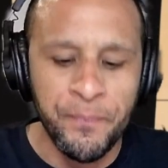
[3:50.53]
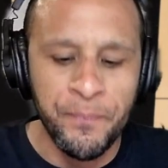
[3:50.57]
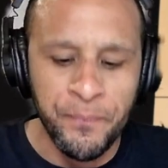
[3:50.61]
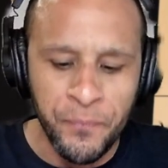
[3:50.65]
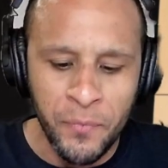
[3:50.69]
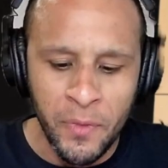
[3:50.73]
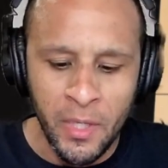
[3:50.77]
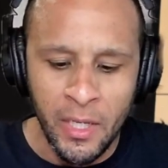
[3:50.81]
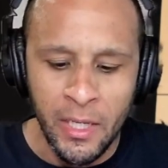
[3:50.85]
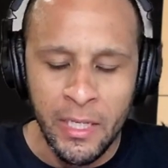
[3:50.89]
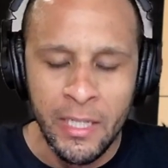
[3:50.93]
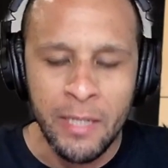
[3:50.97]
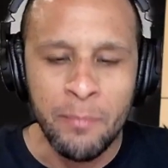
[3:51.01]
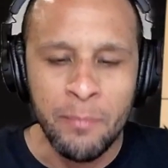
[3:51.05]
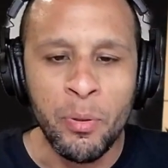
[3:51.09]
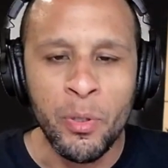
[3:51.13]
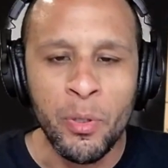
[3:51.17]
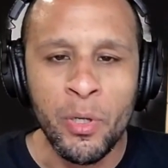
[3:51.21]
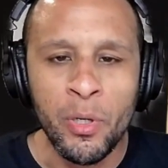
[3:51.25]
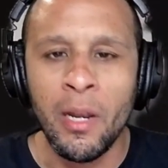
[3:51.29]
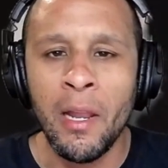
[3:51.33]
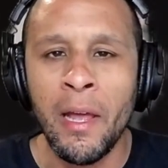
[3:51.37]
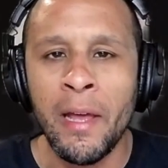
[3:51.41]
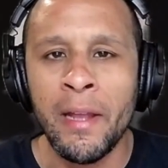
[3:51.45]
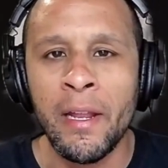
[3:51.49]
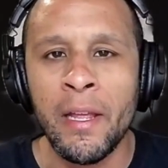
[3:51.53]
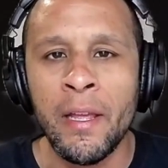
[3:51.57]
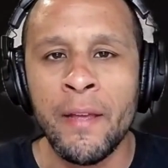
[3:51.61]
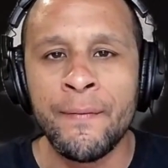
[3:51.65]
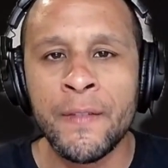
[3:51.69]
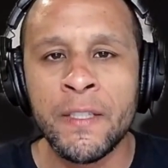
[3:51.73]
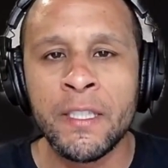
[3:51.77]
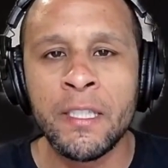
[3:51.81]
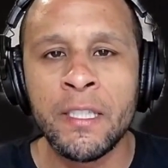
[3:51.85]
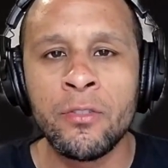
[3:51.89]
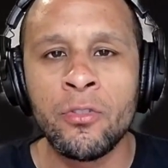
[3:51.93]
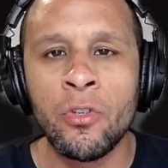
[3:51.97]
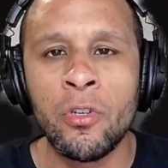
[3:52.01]
he put a lot of
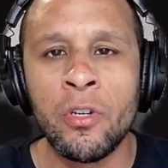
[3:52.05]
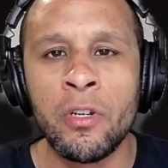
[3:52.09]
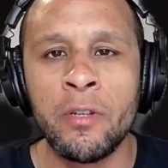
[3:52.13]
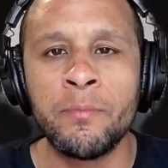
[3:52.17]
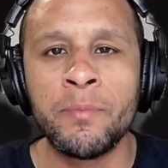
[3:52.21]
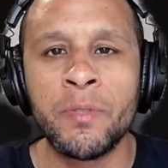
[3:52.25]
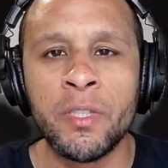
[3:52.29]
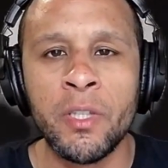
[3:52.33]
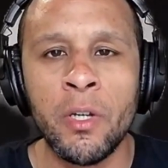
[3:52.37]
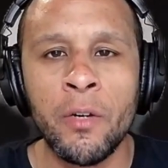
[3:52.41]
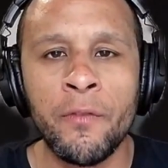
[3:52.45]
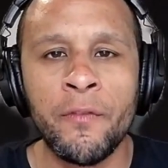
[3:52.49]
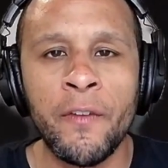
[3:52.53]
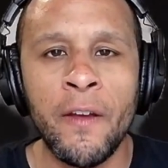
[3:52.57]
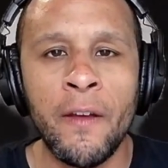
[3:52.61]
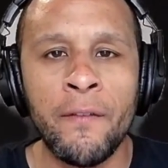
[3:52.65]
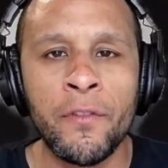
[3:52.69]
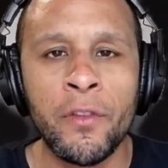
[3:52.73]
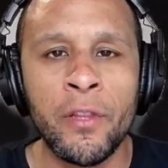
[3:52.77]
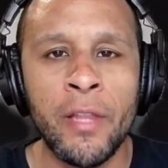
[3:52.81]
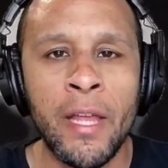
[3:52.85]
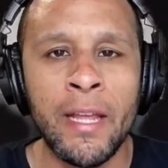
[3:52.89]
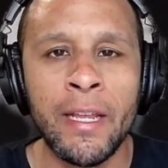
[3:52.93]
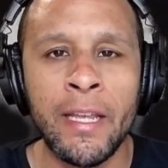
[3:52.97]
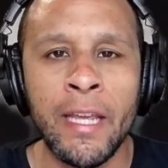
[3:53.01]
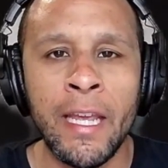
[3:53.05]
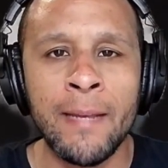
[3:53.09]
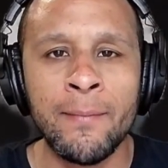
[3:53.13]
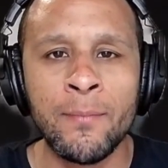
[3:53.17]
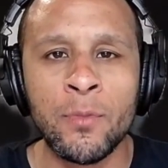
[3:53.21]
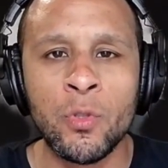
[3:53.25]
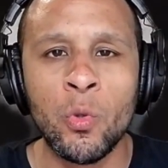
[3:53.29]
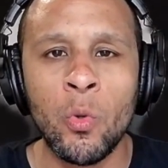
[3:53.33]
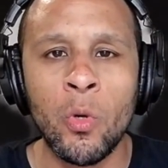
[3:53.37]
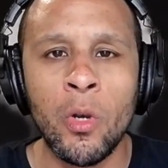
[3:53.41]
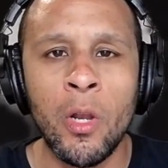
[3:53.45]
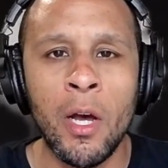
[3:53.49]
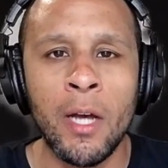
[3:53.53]
emphasis on himself after that game
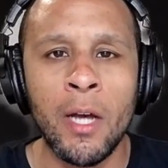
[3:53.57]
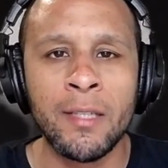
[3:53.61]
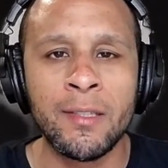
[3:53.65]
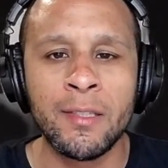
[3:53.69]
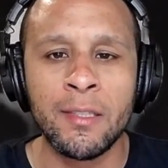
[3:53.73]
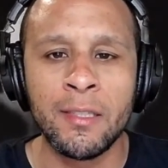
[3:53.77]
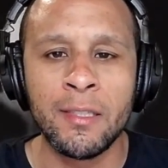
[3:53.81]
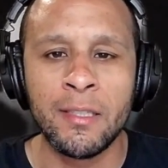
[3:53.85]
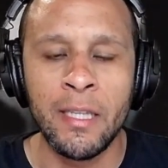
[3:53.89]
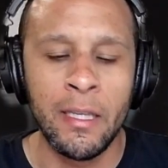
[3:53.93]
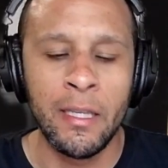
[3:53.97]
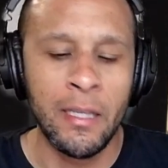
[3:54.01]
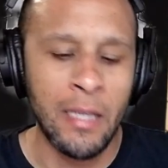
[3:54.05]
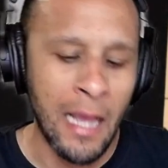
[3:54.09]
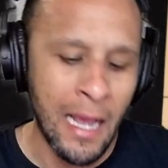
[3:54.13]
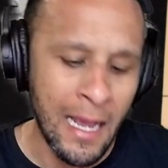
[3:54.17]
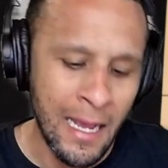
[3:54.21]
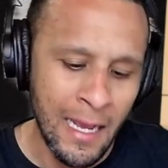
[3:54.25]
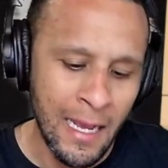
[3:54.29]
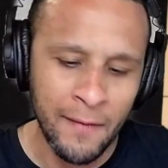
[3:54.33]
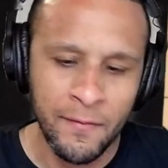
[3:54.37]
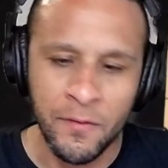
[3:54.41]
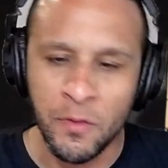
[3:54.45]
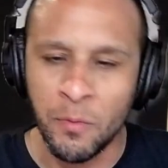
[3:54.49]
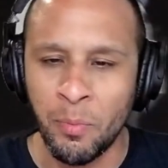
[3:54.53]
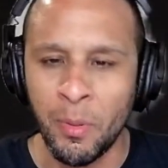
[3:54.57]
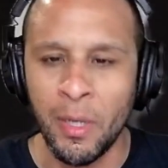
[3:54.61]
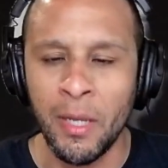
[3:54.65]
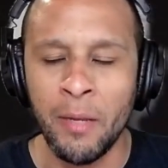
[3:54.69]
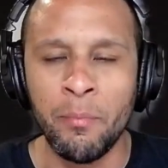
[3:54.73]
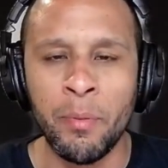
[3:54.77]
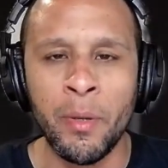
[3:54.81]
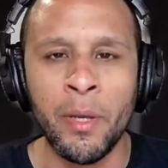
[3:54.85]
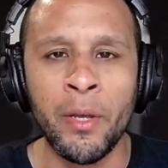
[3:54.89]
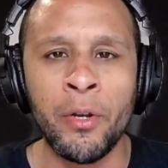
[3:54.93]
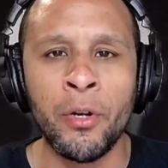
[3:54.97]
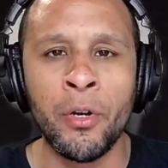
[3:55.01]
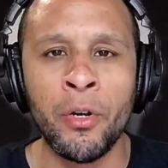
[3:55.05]
2 loss and say, I have to play
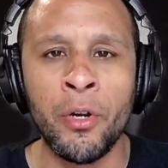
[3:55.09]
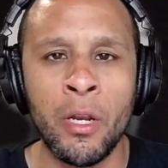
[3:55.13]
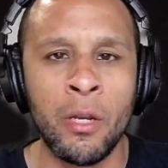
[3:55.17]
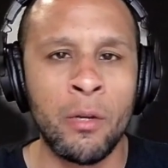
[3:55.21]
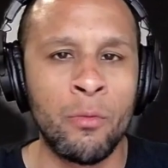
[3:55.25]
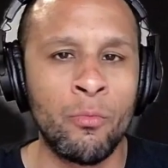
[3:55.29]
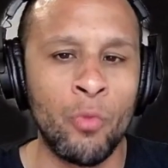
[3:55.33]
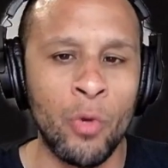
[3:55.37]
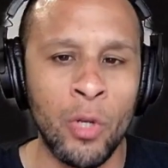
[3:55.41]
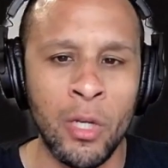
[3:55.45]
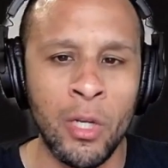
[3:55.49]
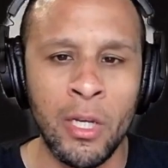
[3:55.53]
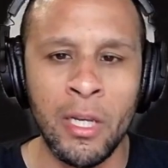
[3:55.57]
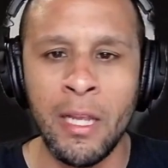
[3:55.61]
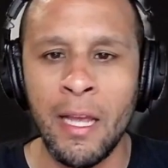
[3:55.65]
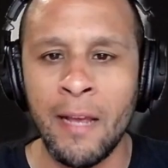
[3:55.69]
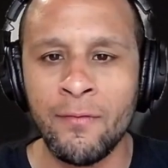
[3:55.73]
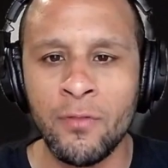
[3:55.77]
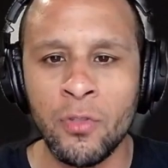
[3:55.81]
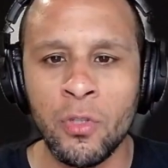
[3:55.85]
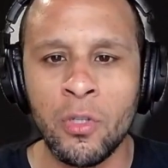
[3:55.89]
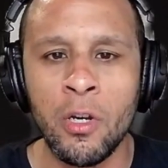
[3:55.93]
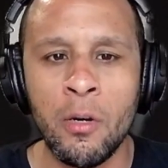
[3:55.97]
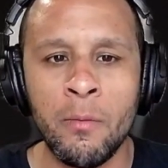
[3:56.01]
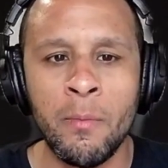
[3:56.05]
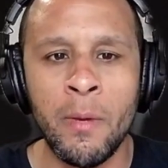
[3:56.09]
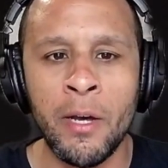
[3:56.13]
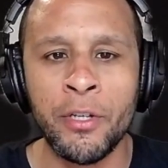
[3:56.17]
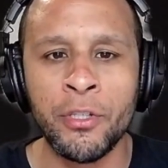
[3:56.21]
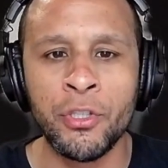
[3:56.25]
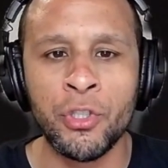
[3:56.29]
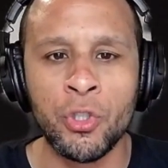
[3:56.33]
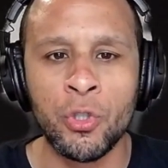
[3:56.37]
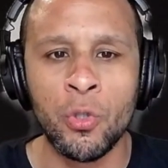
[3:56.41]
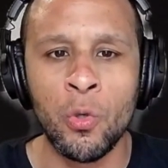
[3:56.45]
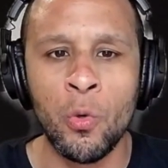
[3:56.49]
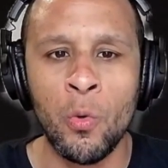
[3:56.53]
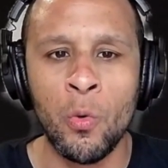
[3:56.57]
better and really have to come out and
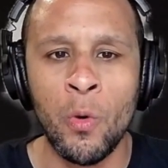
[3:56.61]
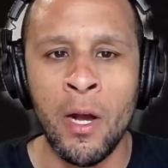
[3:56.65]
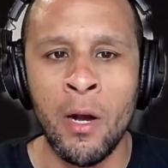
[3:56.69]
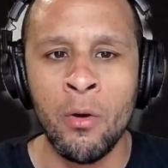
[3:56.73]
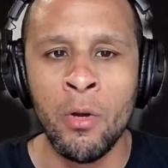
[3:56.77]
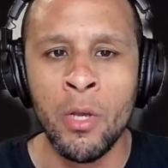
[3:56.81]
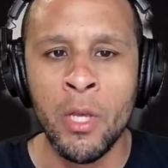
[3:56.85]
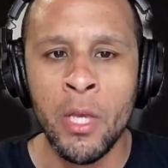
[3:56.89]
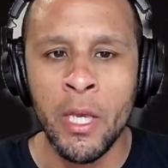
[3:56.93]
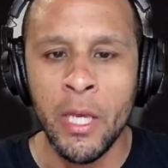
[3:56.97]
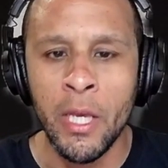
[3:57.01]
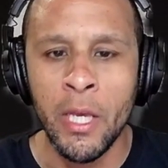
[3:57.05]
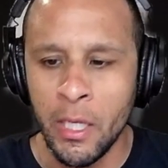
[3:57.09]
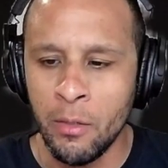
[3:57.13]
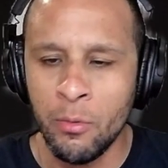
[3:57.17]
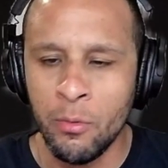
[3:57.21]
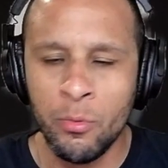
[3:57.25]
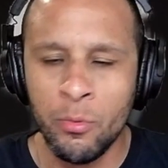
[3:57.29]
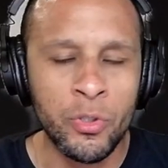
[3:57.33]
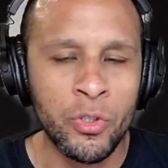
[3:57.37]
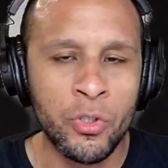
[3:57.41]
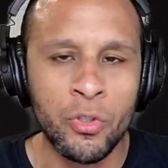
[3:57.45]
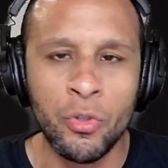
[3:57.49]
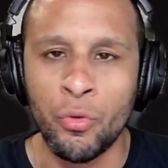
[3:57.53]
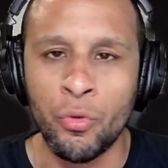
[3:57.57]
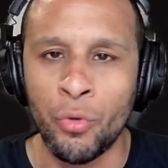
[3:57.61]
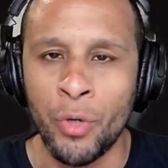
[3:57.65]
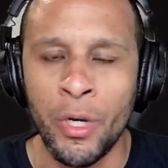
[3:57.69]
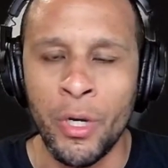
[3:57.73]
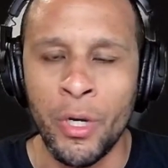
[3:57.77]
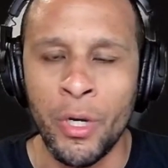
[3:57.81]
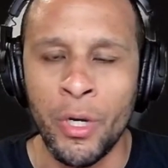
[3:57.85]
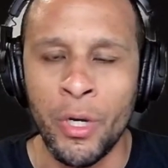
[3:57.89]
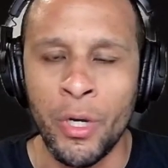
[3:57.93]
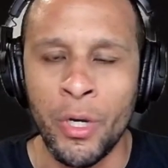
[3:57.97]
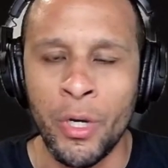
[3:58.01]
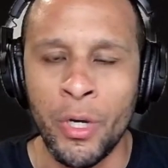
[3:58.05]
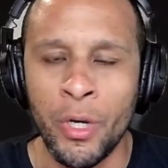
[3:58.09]
show out. He was
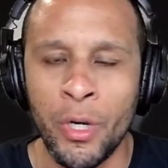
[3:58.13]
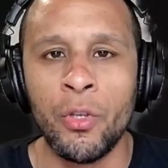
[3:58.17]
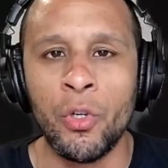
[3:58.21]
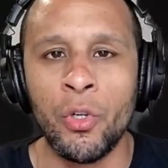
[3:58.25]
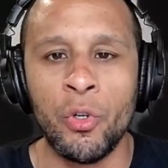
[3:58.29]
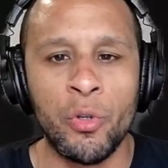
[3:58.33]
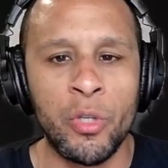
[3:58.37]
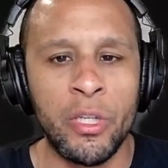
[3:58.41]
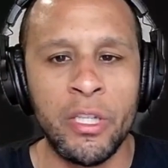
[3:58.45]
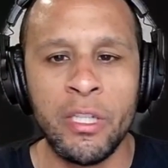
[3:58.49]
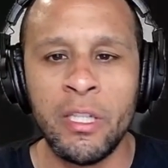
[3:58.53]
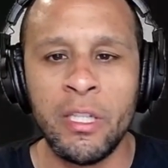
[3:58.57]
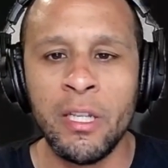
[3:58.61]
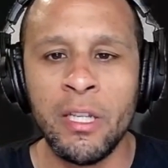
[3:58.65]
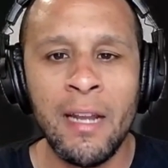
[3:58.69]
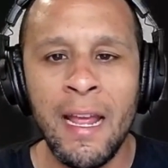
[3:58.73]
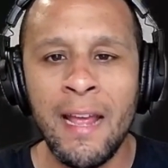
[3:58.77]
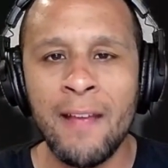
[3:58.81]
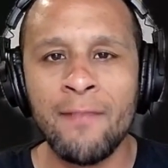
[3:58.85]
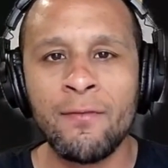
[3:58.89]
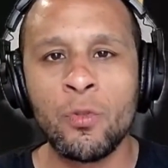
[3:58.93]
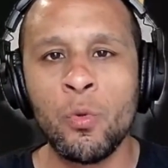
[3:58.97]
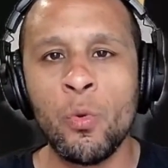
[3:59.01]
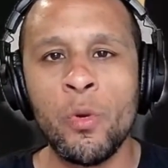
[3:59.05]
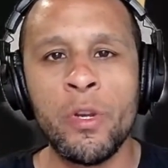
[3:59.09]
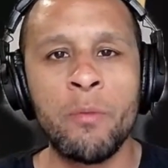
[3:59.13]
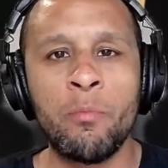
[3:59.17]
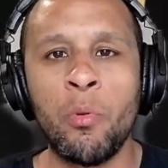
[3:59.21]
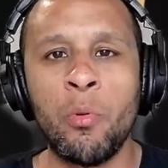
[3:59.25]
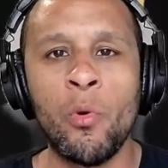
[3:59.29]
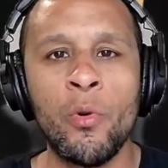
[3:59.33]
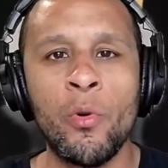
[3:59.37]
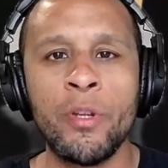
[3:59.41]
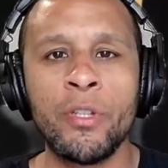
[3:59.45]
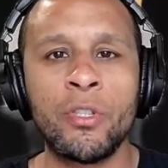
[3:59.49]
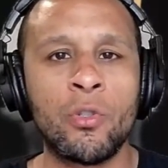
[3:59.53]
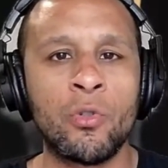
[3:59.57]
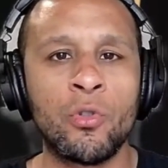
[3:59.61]
great. He didn't have 20
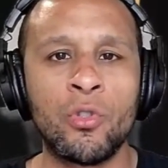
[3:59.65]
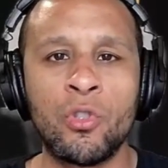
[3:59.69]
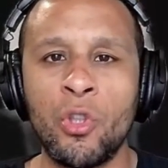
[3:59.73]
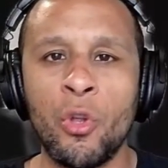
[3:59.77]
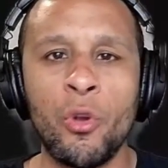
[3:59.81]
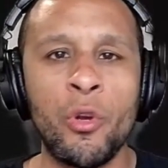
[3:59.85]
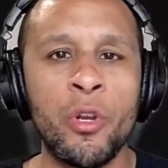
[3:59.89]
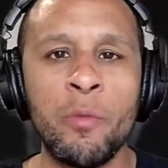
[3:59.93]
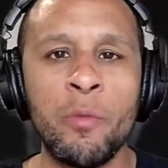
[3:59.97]
points or 30